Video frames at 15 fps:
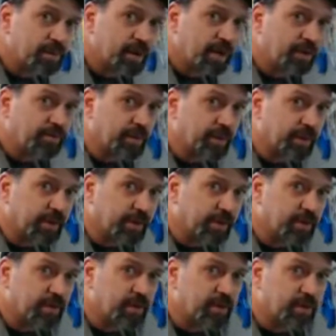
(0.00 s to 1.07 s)
Yeah, it's plugged in.
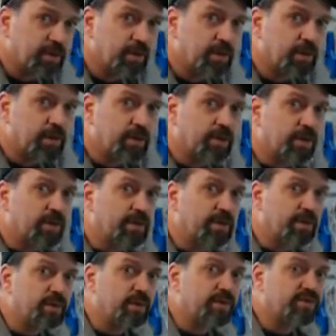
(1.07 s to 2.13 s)

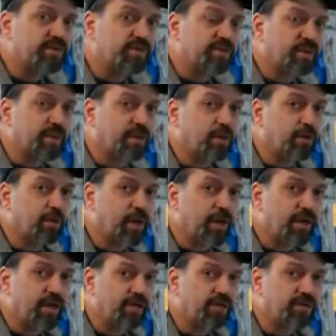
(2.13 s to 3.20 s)
It's just a little light.
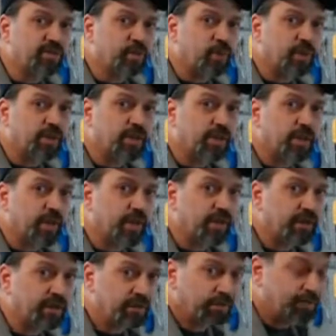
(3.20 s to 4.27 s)
It's just a one little light.
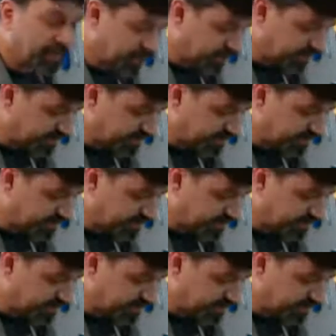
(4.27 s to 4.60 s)
You barely see